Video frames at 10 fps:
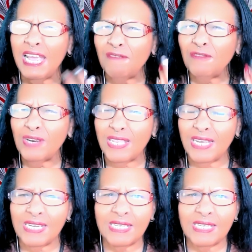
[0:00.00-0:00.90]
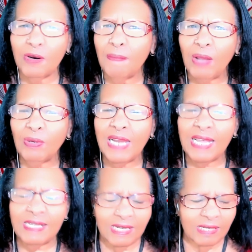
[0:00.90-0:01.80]
Everything is here about
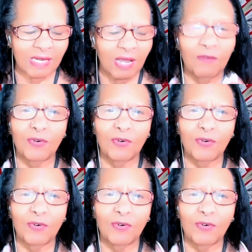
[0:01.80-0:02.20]
lessons